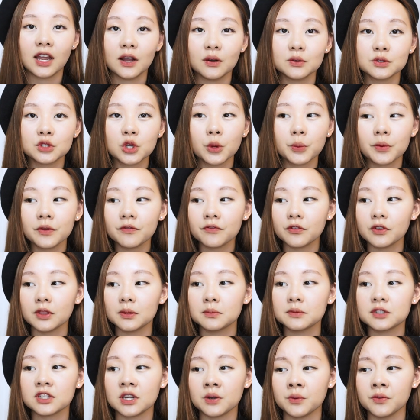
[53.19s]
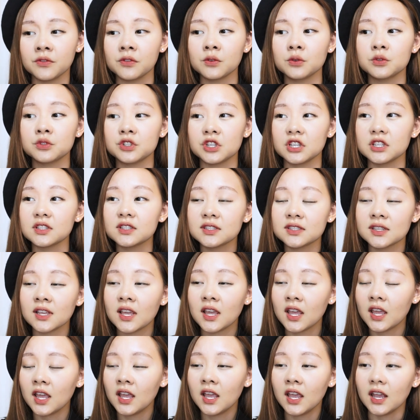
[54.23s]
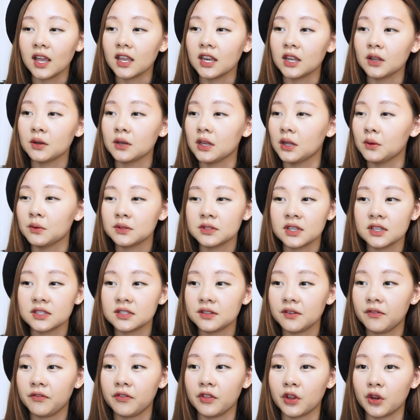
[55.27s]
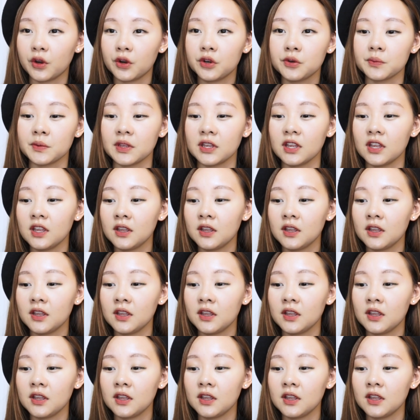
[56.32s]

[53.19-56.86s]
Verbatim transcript: I was hoping for them to come with new shades and then it was as if they heard me